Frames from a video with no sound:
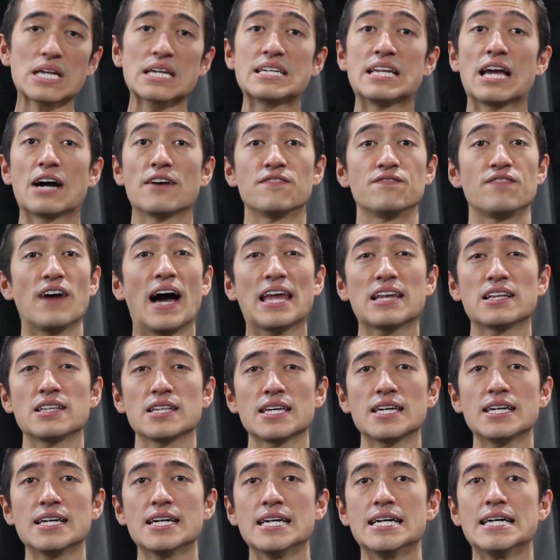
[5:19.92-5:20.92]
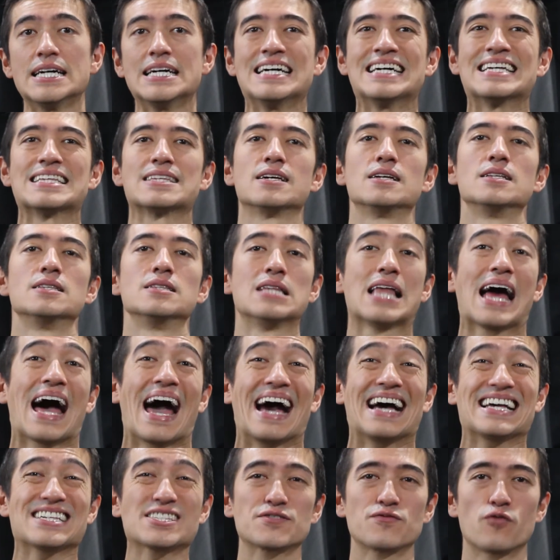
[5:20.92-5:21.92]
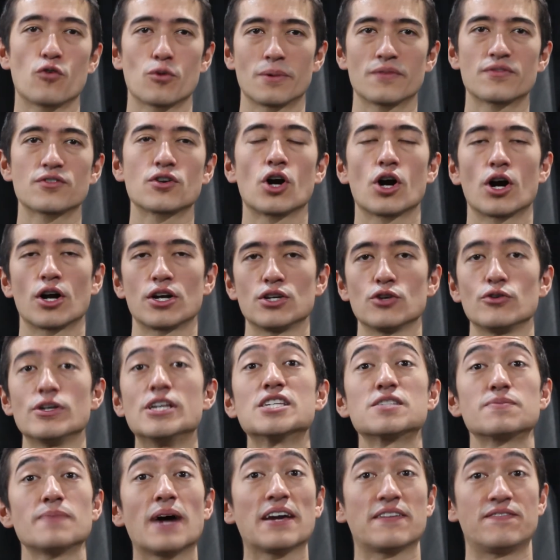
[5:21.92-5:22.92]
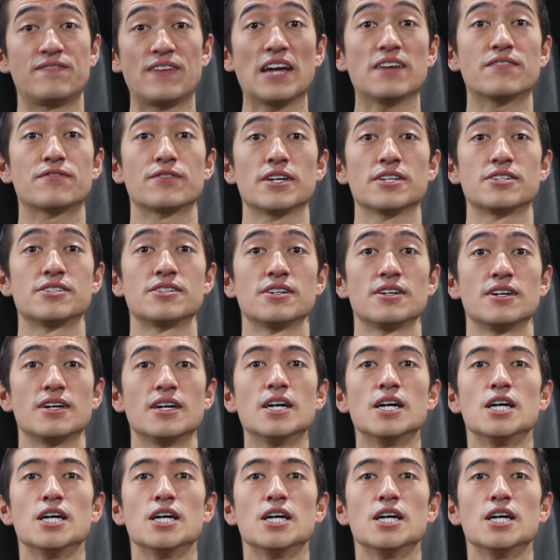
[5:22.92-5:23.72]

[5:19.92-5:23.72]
Now, finally, the last form of cardio is my favorite.